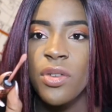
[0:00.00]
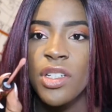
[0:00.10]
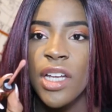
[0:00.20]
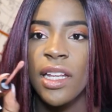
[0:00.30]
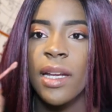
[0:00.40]
nude
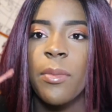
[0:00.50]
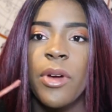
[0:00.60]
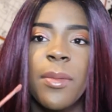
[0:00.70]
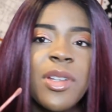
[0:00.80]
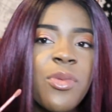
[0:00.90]
shade. Like, I'm
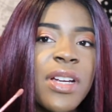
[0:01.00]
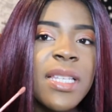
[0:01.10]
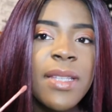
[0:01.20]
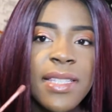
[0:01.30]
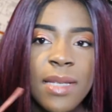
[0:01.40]
pretty much wearing
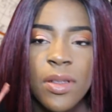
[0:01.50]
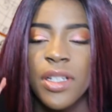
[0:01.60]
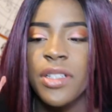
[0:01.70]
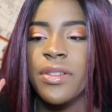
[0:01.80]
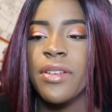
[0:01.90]
something
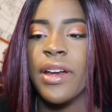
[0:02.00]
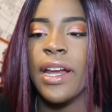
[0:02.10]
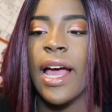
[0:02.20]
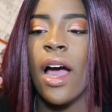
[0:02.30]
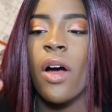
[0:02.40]
similar to it
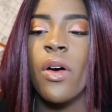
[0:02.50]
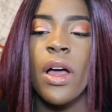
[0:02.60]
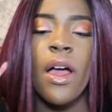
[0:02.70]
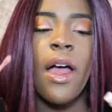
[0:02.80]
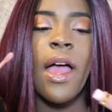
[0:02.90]
right now,
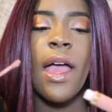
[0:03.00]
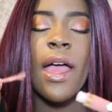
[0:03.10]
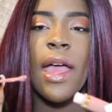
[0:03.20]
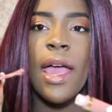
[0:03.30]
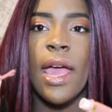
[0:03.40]

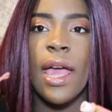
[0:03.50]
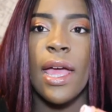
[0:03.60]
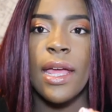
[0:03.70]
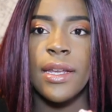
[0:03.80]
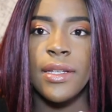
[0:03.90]

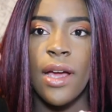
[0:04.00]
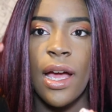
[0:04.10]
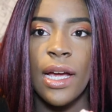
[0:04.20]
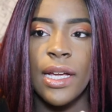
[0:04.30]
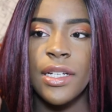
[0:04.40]
and
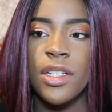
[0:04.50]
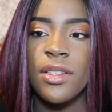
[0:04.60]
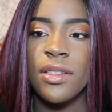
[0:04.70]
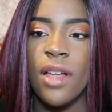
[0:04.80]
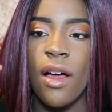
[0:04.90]
I
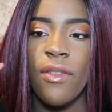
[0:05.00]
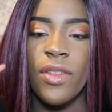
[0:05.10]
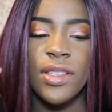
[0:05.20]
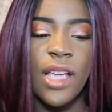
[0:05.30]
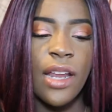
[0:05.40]
just love
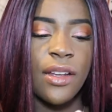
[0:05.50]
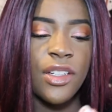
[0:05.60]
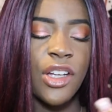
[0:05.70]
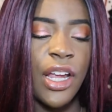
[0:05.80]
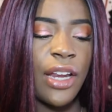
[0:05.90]
this kind
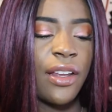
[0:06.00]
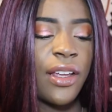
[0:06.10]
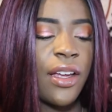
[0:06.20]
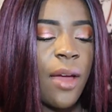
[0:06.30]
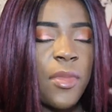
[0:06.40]
of shade.
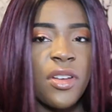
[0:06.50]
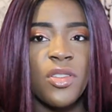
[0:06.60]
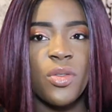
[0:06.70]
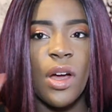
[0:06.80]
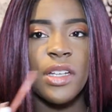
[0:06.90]
Like, I'm
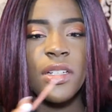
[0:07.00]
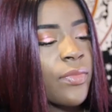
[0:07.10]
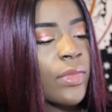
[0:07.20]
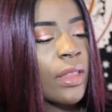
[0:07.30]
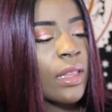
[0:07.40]
gonna swatch it.